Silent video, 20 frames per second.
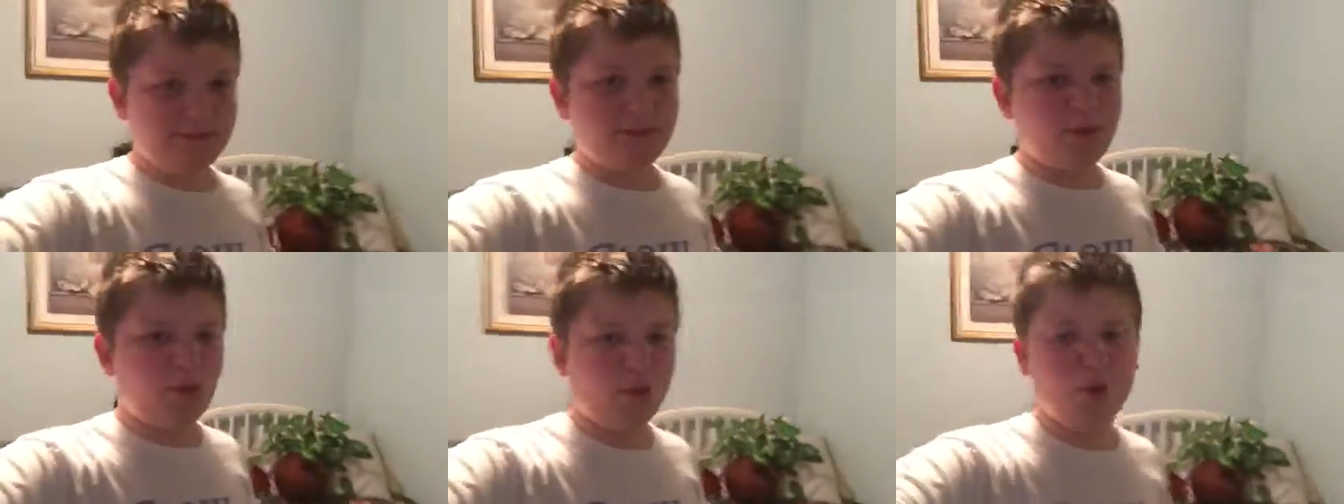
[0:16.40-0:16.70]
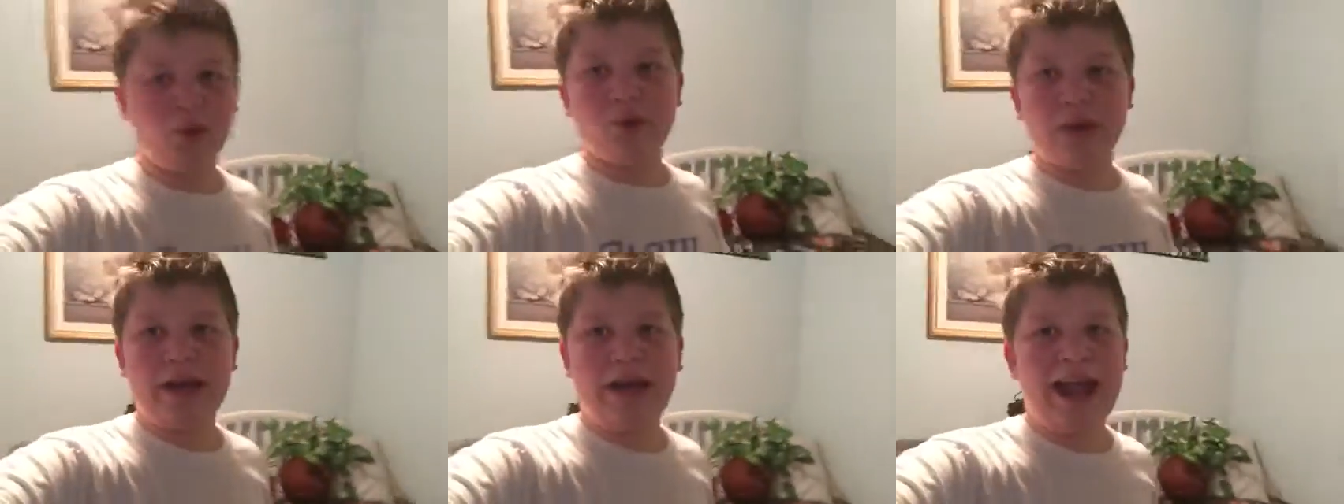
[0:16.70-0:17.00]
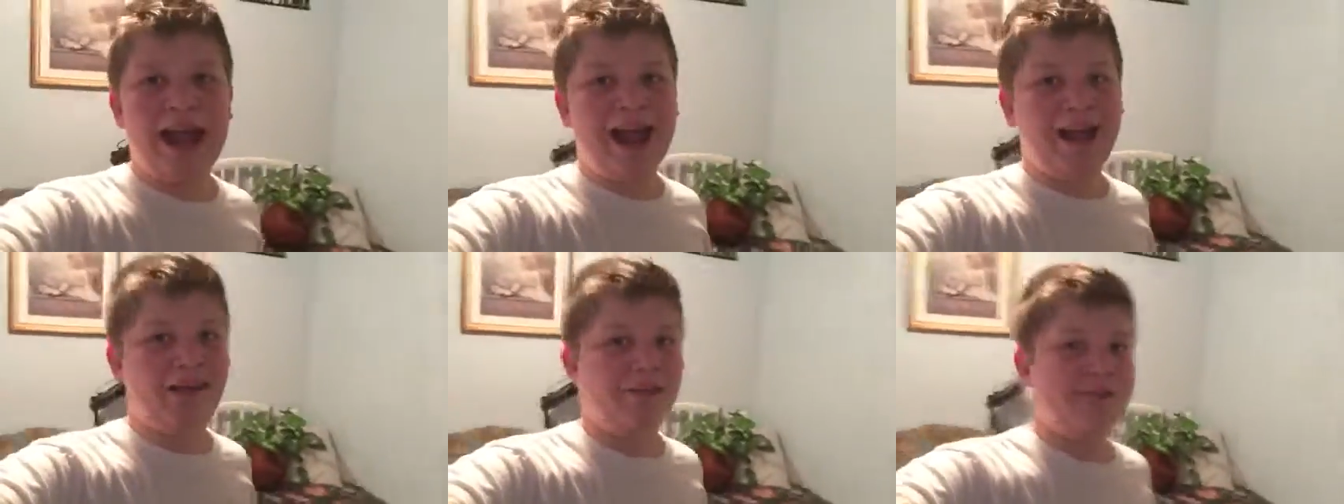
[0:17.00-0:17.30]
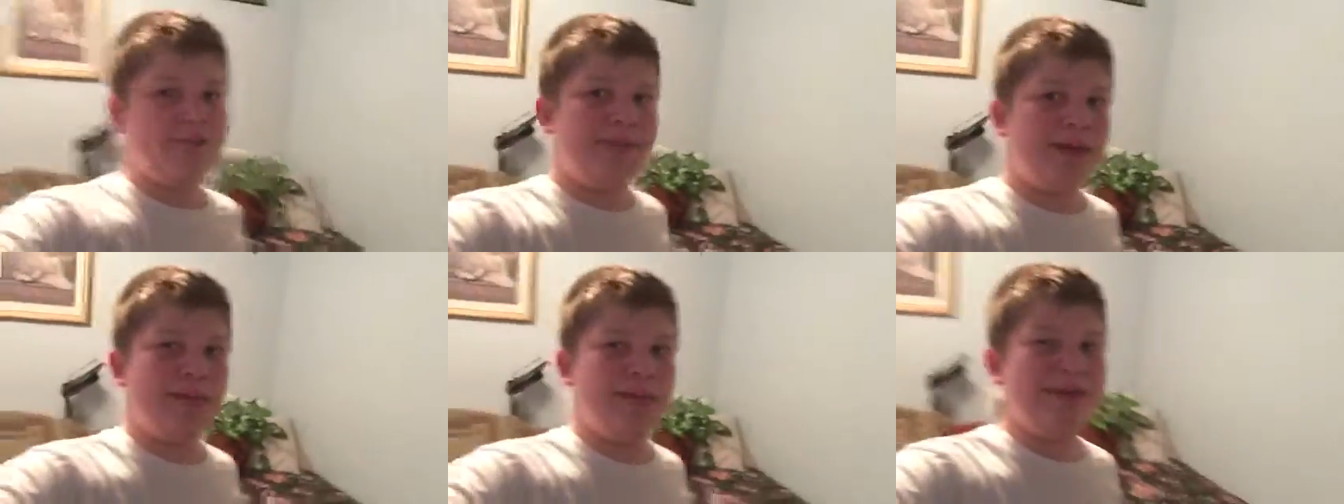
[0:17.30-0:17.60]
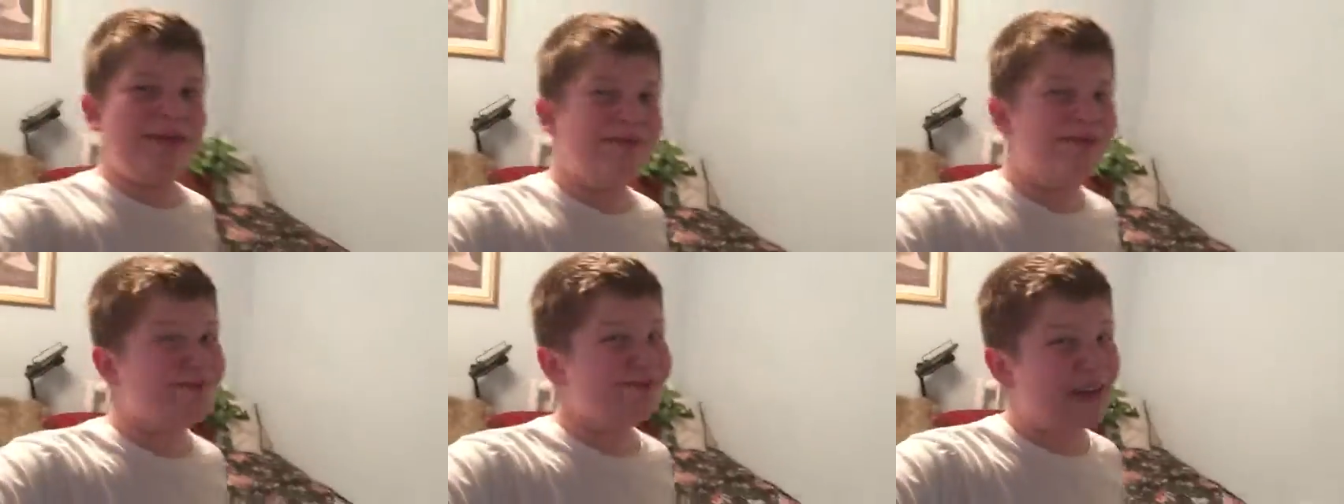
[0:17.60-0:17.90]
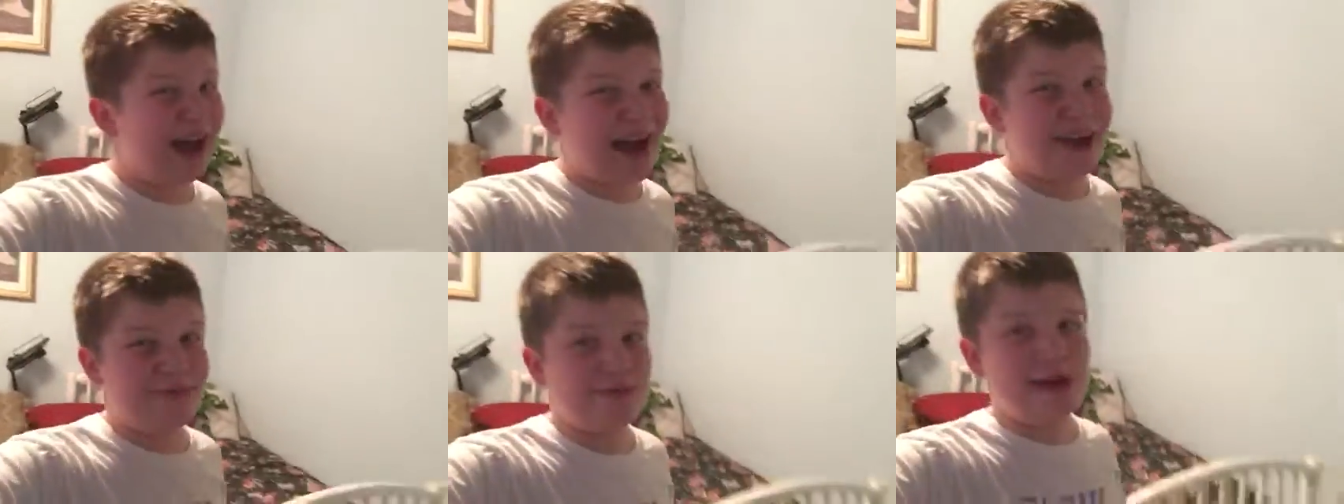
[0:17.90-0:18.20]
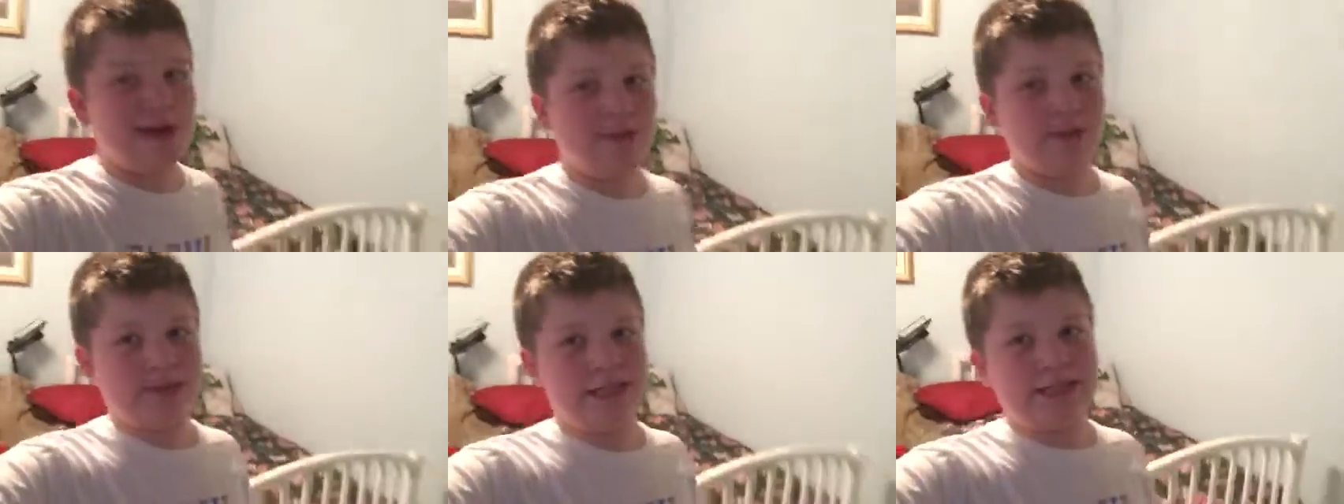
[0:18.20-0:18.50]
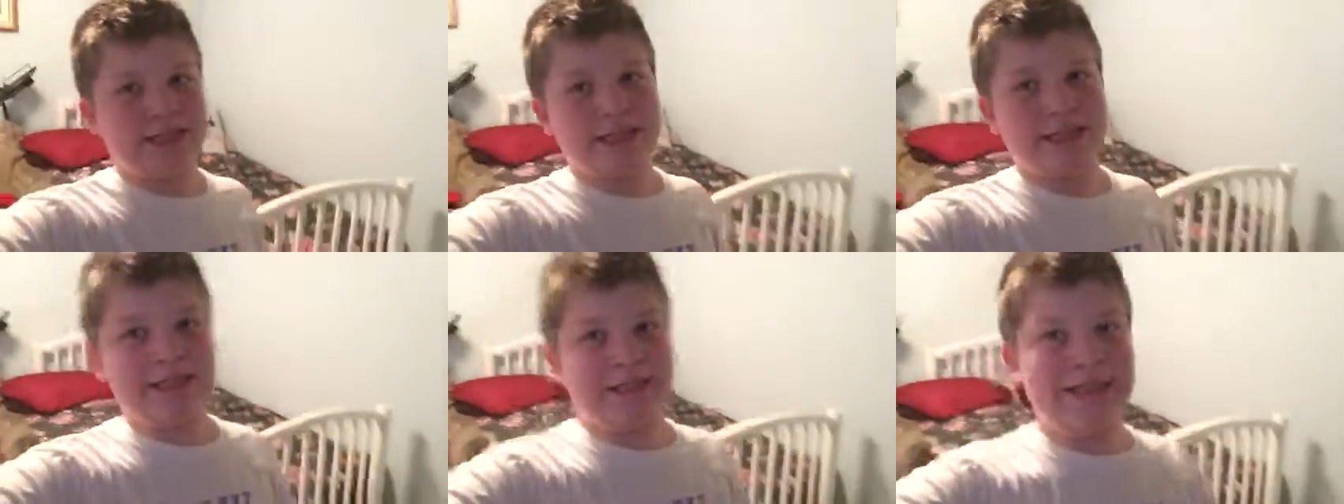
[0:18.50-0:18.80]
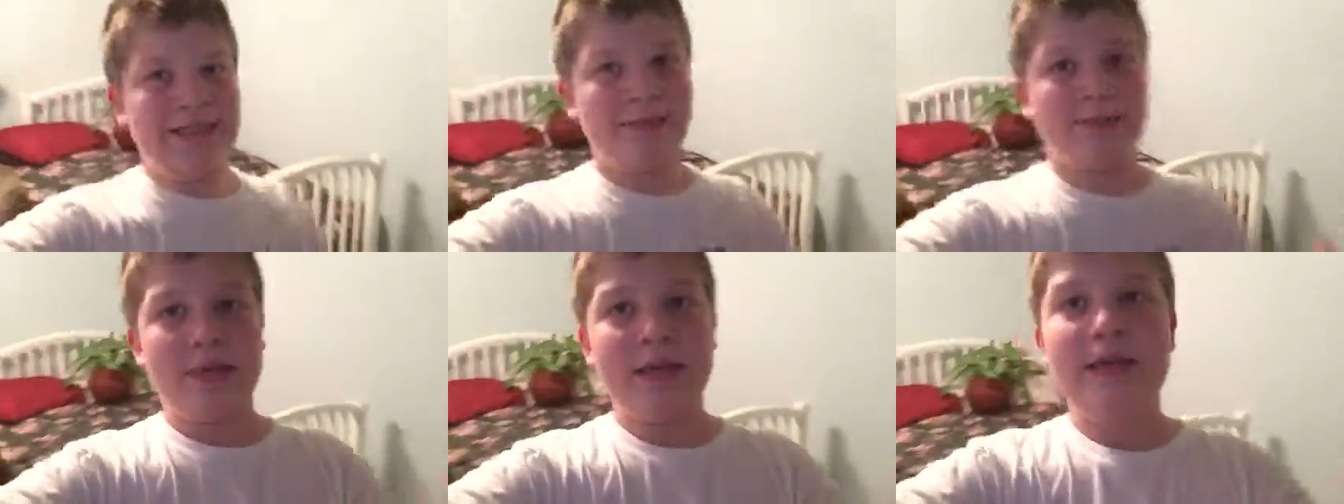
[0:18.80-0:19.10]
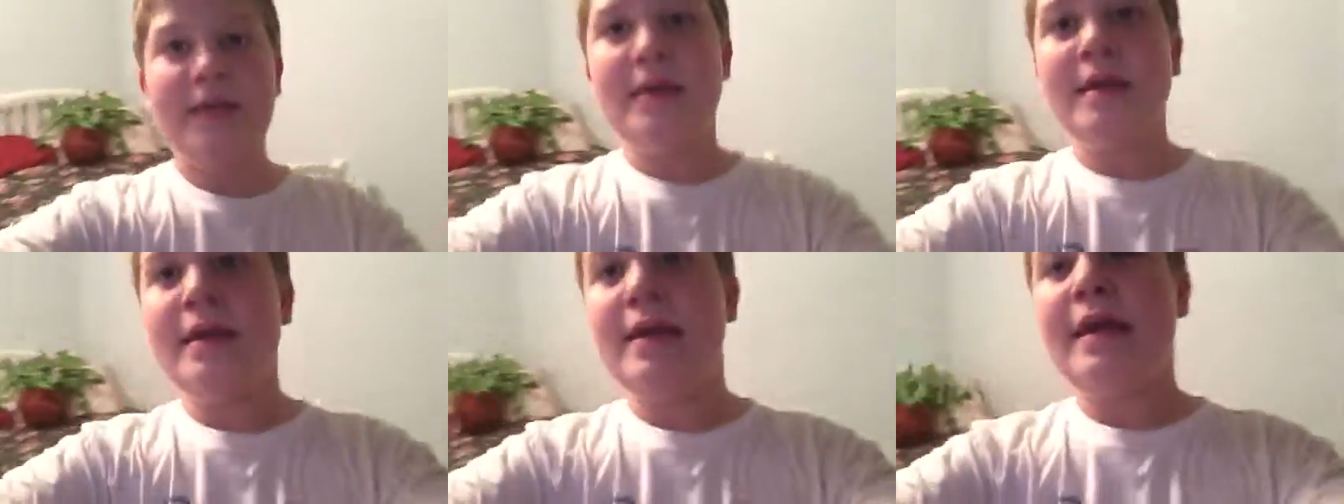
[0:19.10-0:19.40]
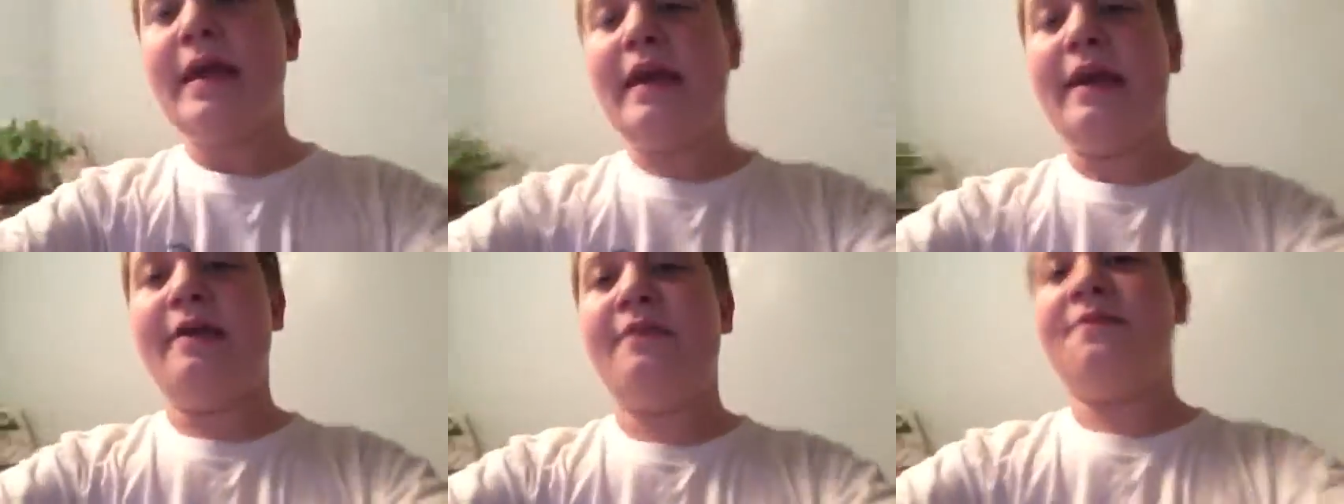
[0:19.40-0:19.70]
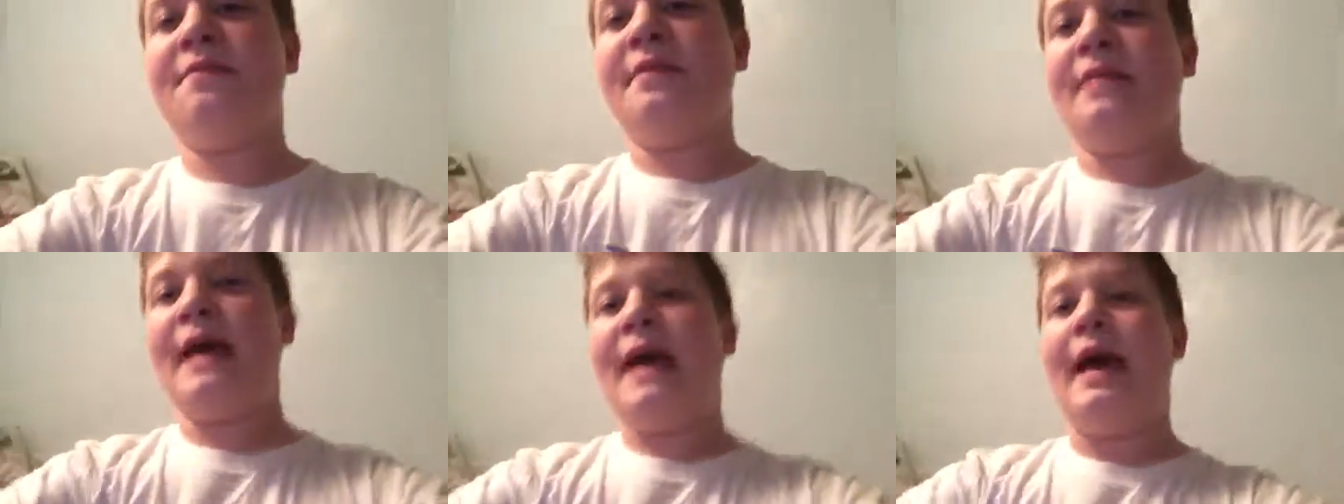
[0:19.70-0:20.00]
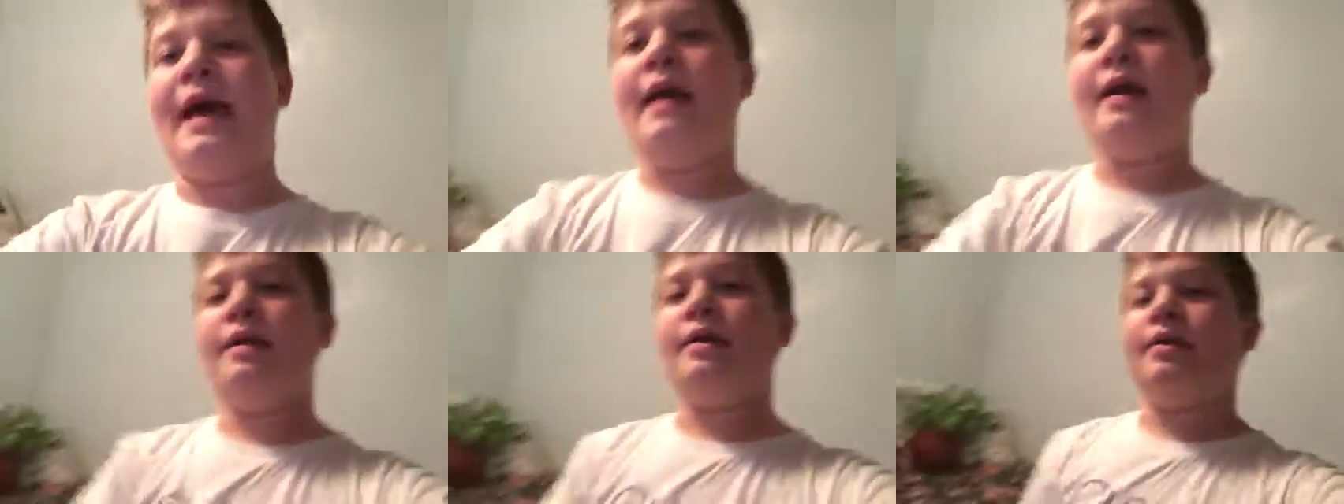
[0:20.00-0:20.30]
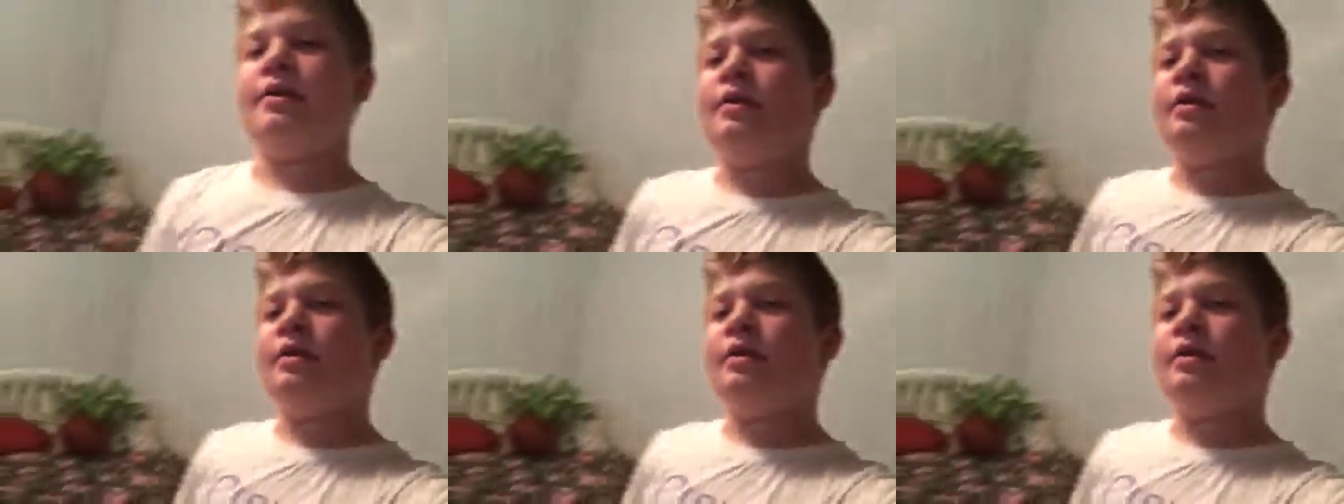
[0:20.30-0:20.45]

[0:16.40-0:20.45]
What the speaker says: 4.5, maybe 5 hours of sleep, if that.